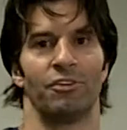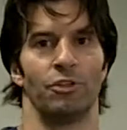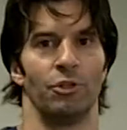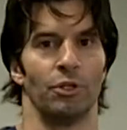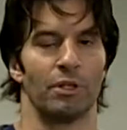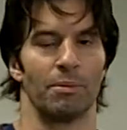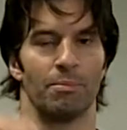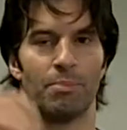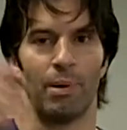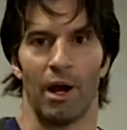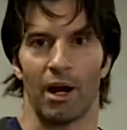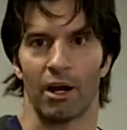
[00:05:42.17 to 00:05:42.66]
So
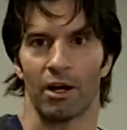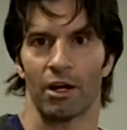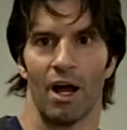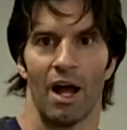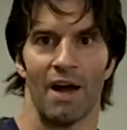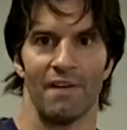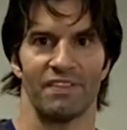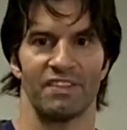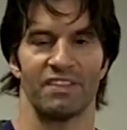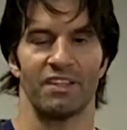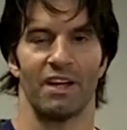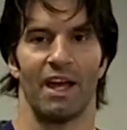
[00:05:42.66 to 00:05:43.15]
you can park
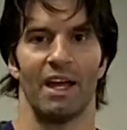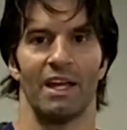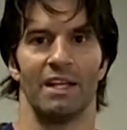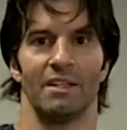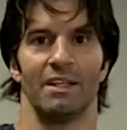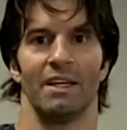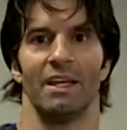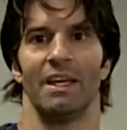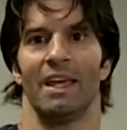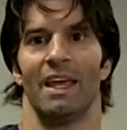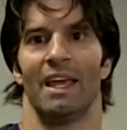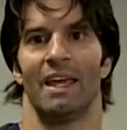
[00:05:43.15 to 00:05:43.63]

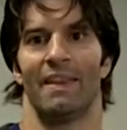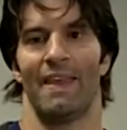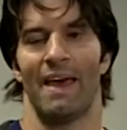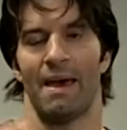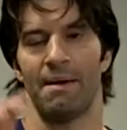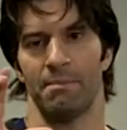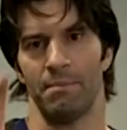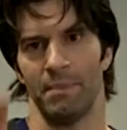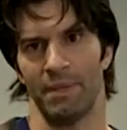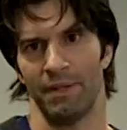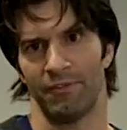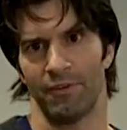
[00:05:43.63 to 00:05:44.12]
off-site, and
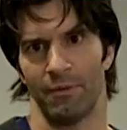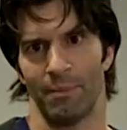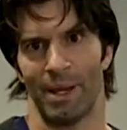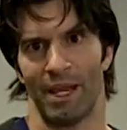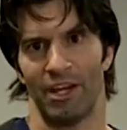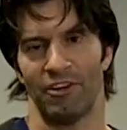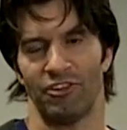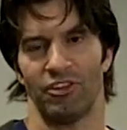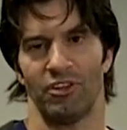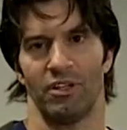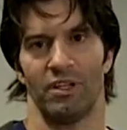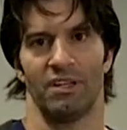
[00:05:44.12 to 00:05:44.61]
that
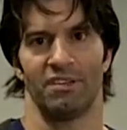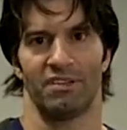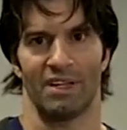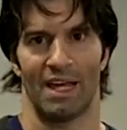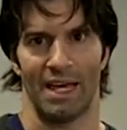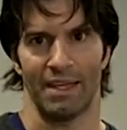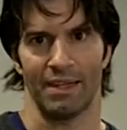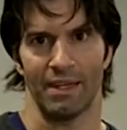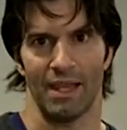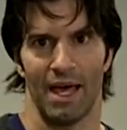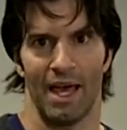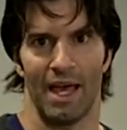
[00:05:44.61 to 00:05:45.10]
information is
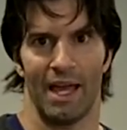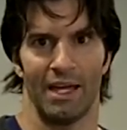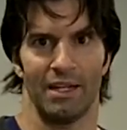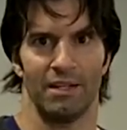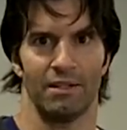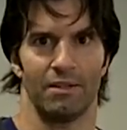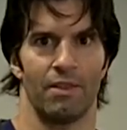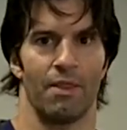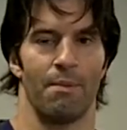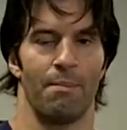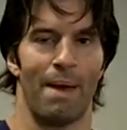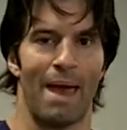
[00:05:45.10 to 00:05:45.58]

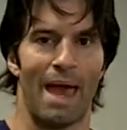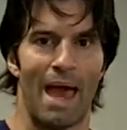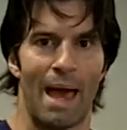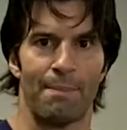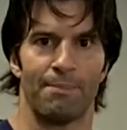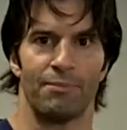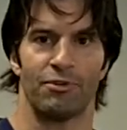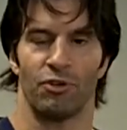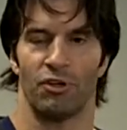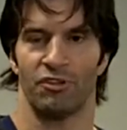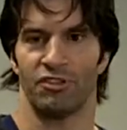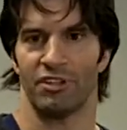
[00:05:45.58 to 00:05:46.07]
online. The
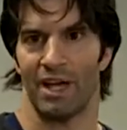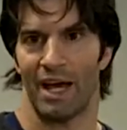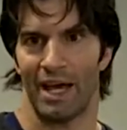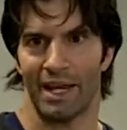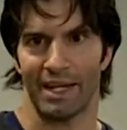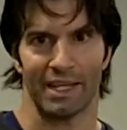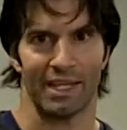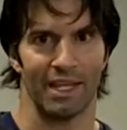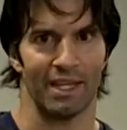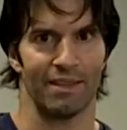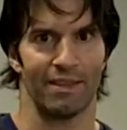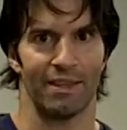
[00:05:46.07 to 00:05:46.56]
map shows you how
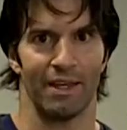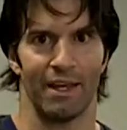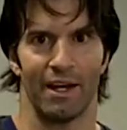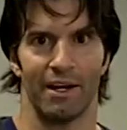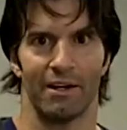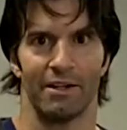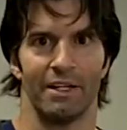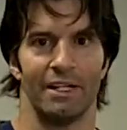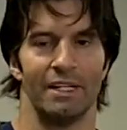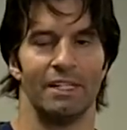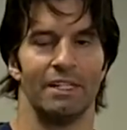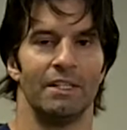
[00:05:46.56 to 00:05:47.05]
to get
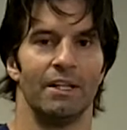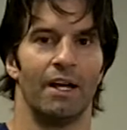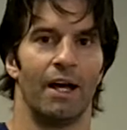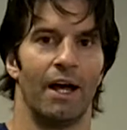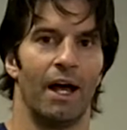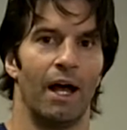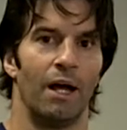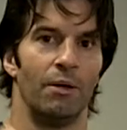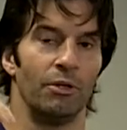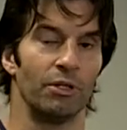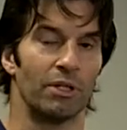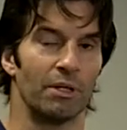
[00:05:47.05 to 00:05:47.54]
there.
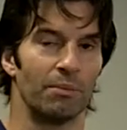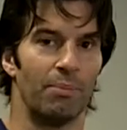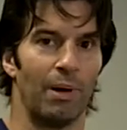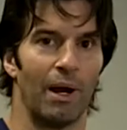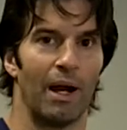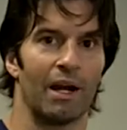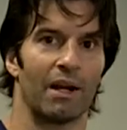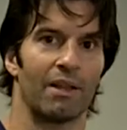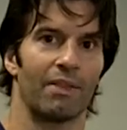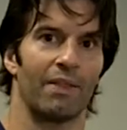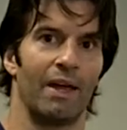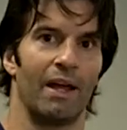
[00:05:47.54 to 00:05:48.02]
You can
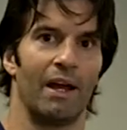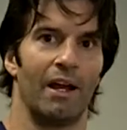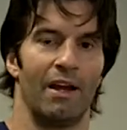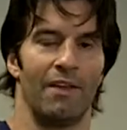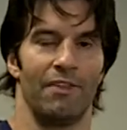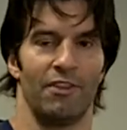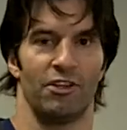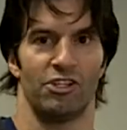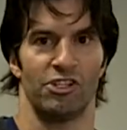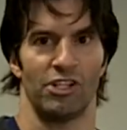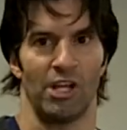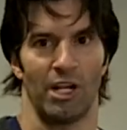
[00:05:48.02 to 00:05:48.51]
park there,
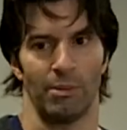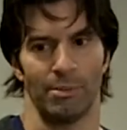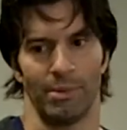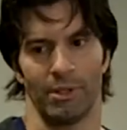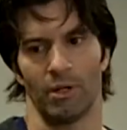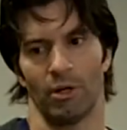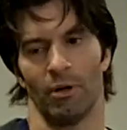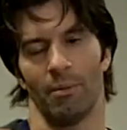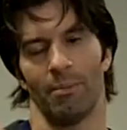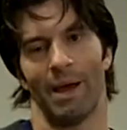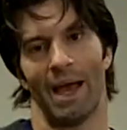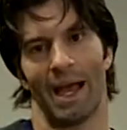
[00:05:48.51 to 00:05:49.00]
and the shuttle will
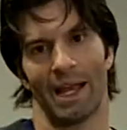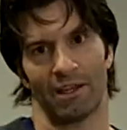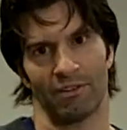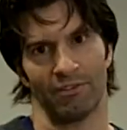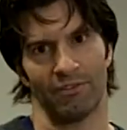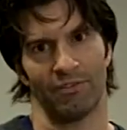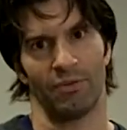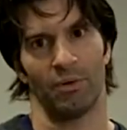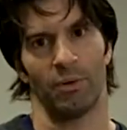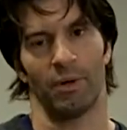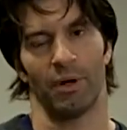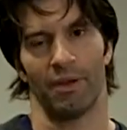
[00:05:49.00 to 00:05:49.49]
be going back
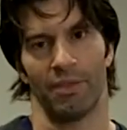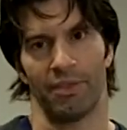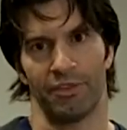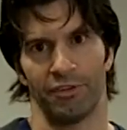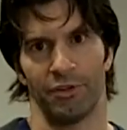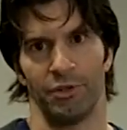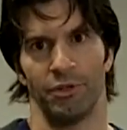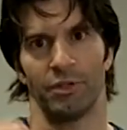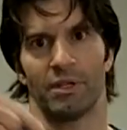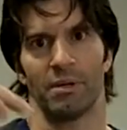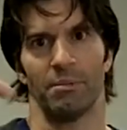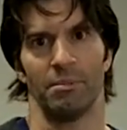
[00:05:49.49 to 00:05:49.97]
and forth.
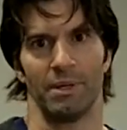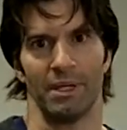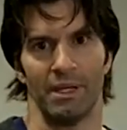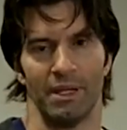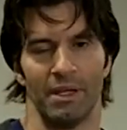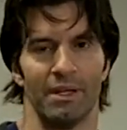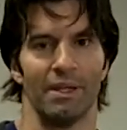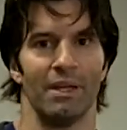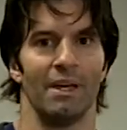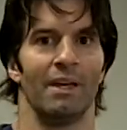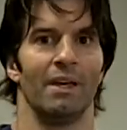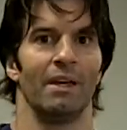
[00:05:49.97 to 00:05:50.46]
So you can
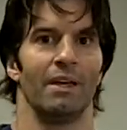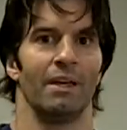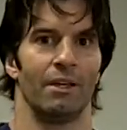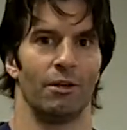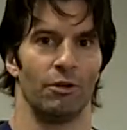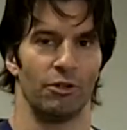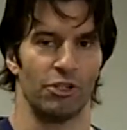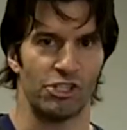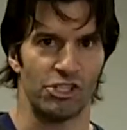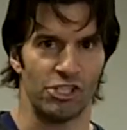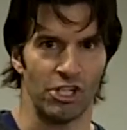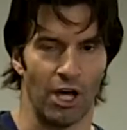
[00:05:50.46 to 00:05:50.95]
be
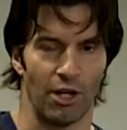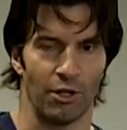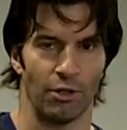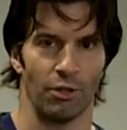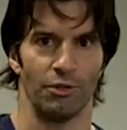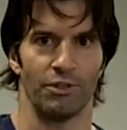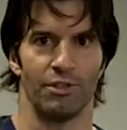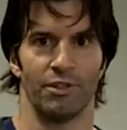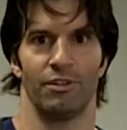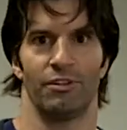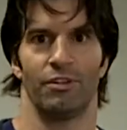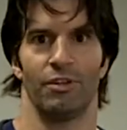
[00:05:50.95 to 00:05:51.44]

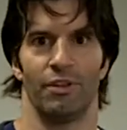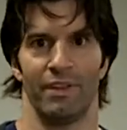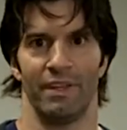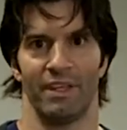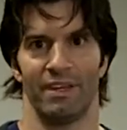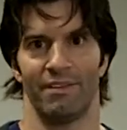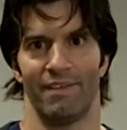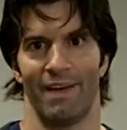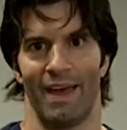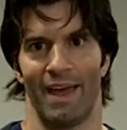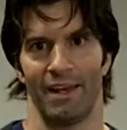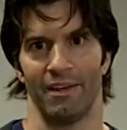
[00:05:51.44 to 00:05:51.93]
shuttled to the
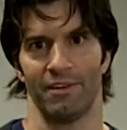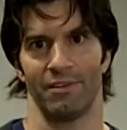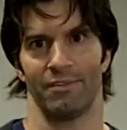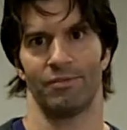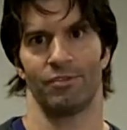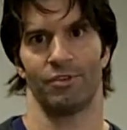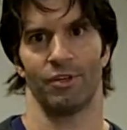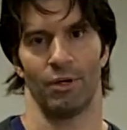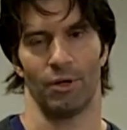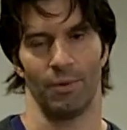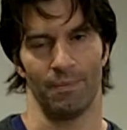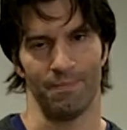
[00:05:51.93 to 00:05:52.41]
event.
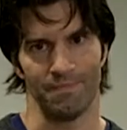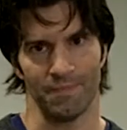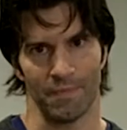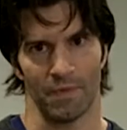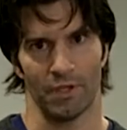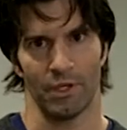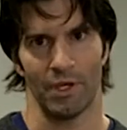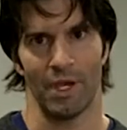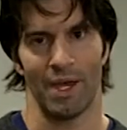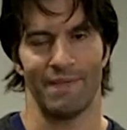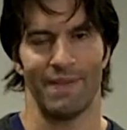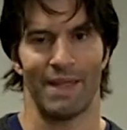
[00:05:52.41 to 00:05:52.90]
So
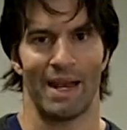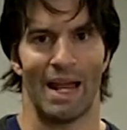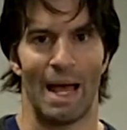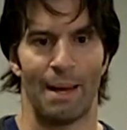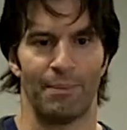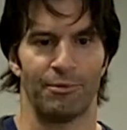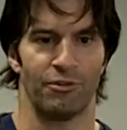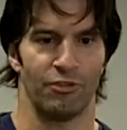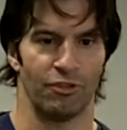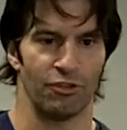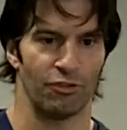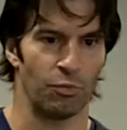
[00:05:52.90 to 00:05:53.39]
you have that
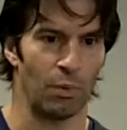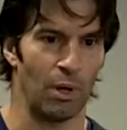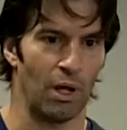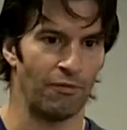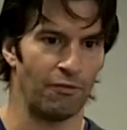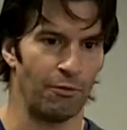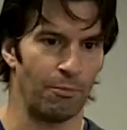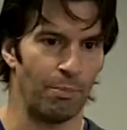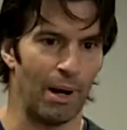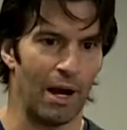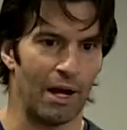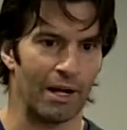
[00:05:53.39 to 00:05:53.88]
option as
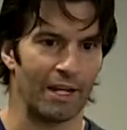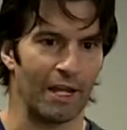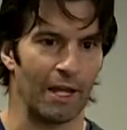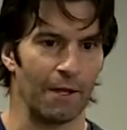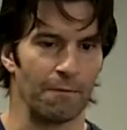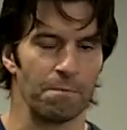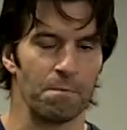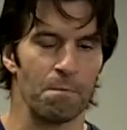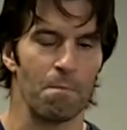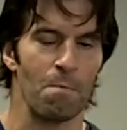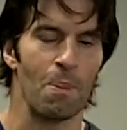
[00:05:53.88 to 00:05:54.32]
well for parking.